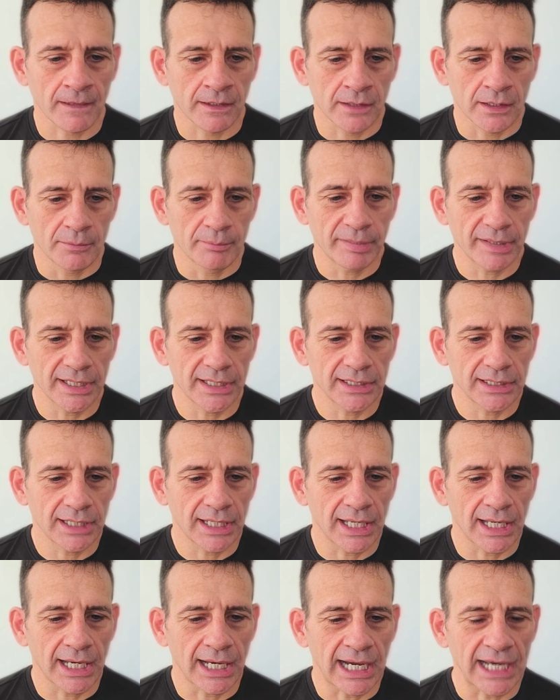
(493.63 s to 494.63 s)
But
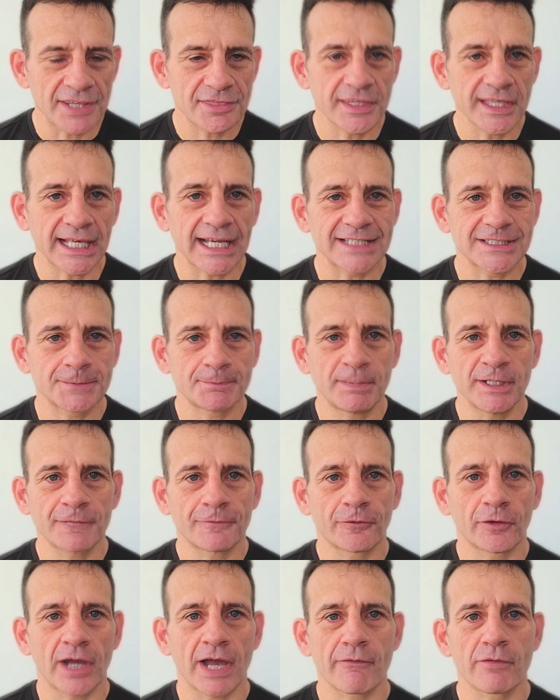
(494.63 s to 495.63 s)
I think I speak
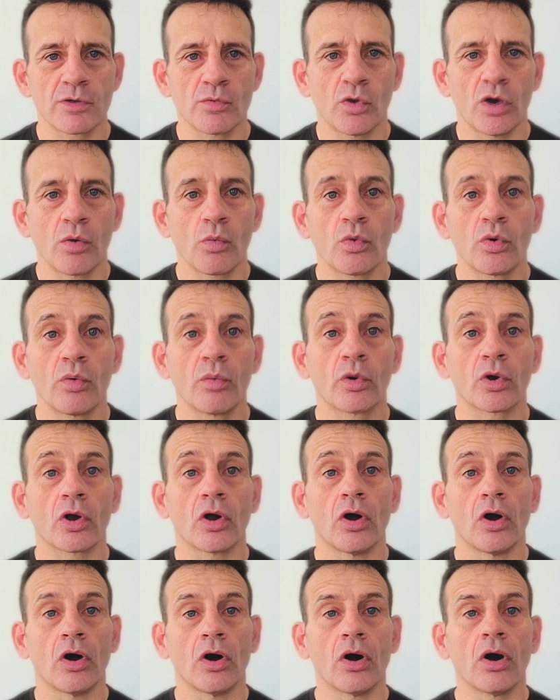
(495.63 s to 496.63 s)
for everyone when we're
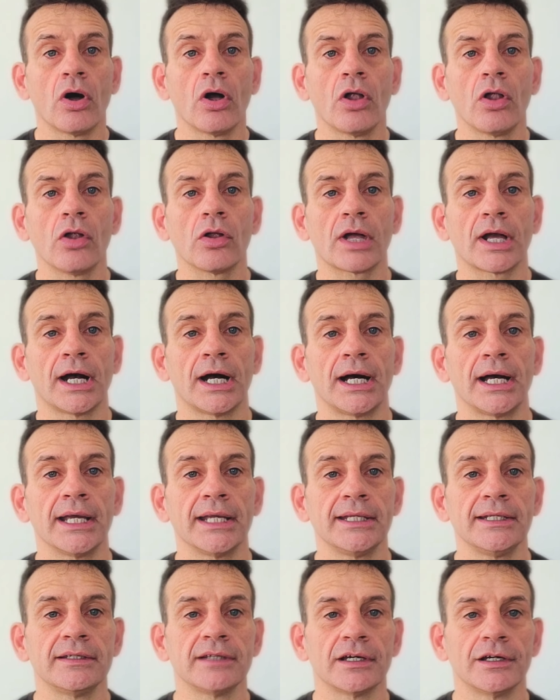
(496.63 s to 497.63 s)
all
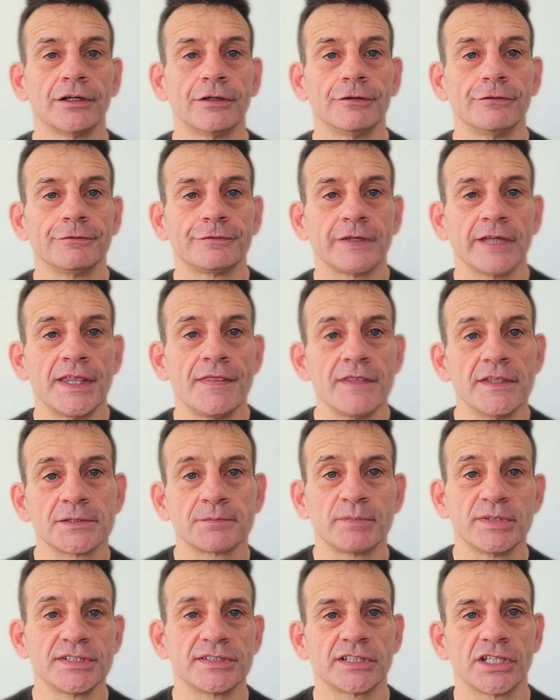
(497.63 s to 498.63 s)
kind of in this
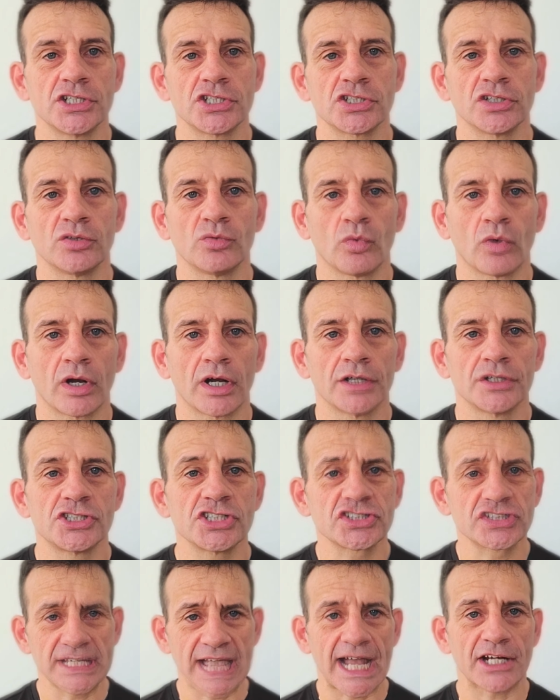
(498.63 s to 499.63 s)
position where
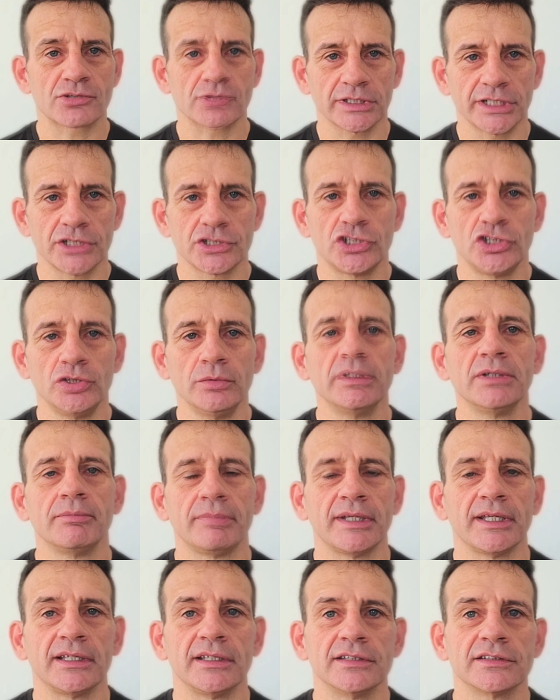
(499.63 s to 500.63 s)
just naturally as human
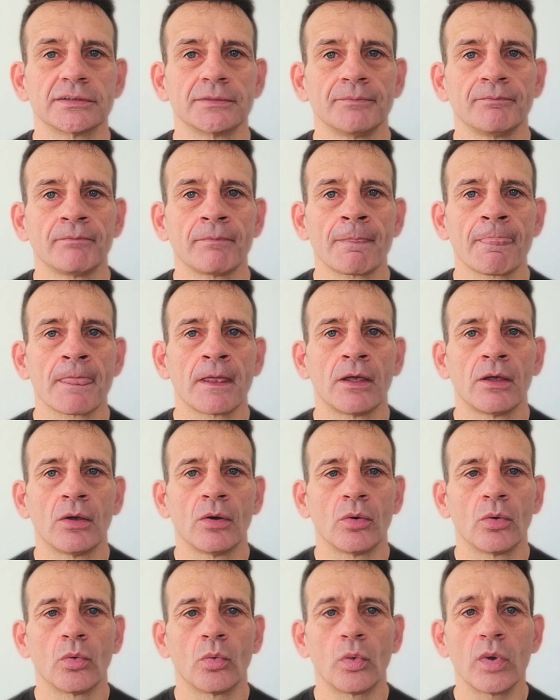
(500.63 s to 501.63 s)
beings,
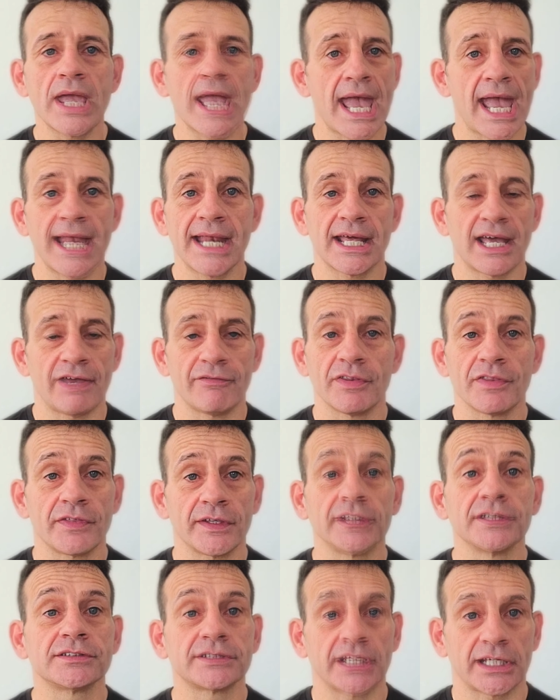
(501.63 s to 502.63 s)
we hate having
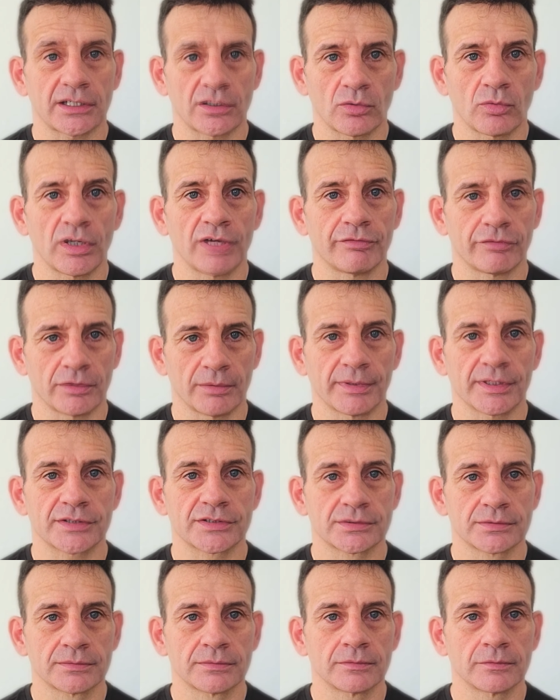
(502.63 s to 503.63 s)
things taken away from
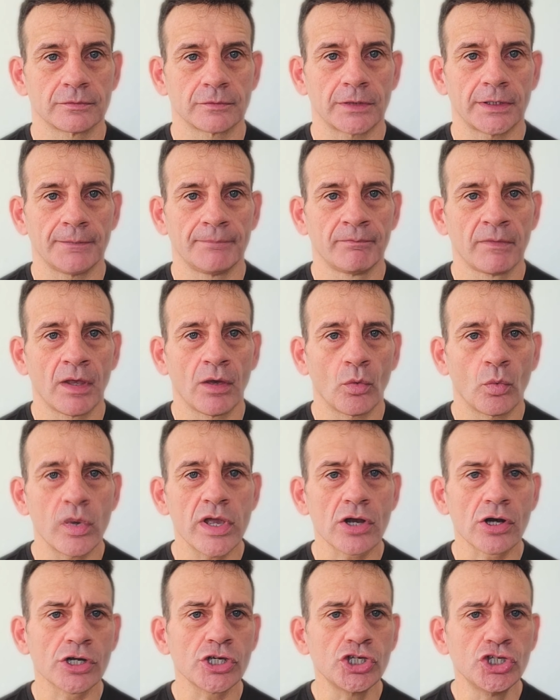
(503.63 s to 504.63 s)
us, right? We
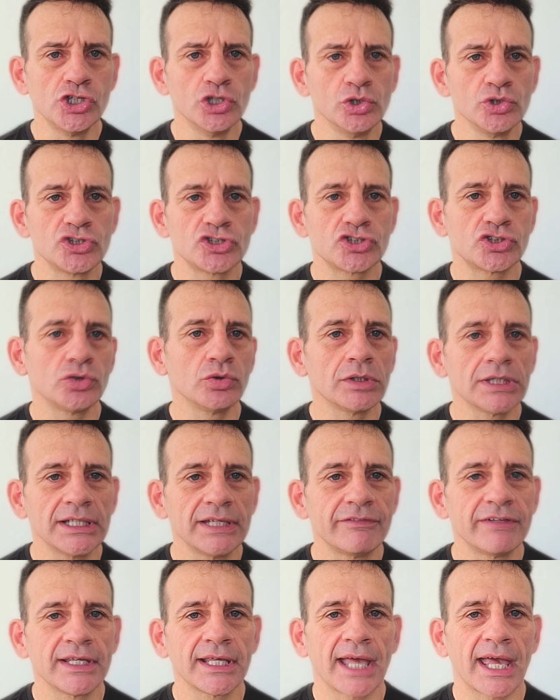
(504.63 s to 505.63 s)
are used to
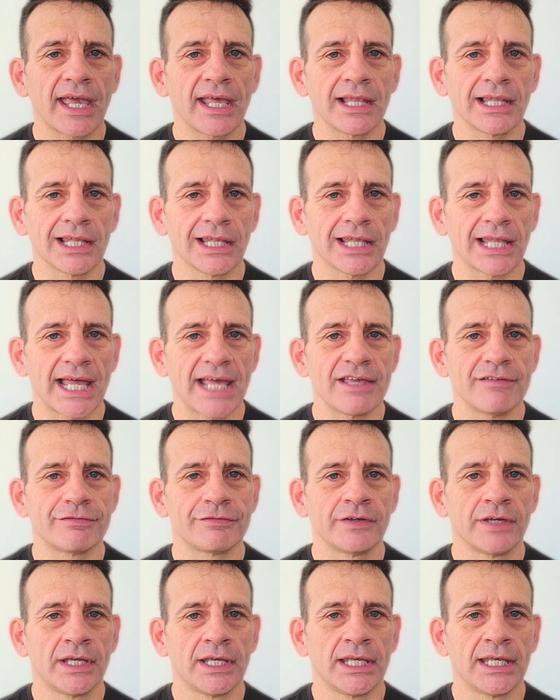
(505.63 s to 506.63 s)
living a life
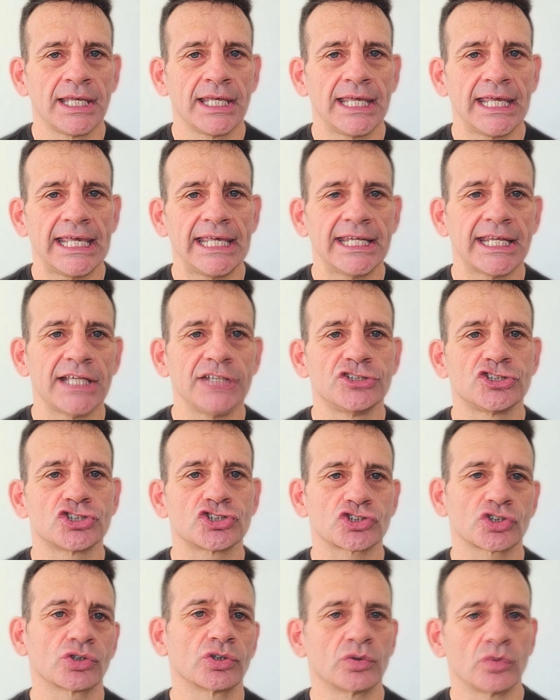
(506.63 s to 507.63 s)
in a
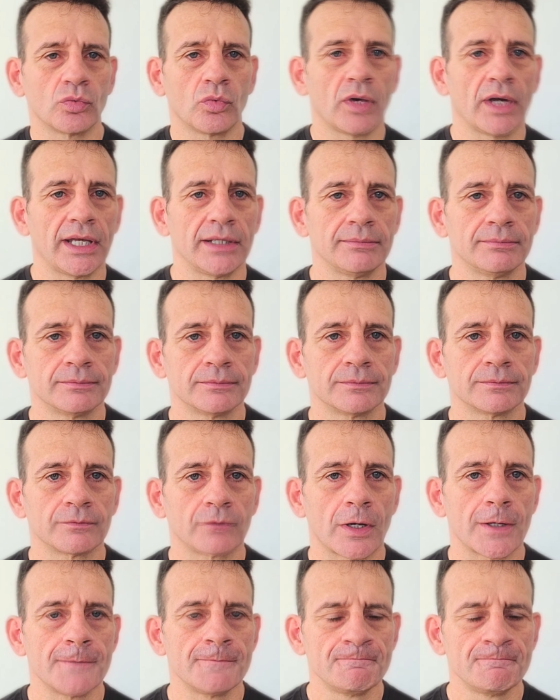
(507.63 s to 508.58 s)
certain way, right?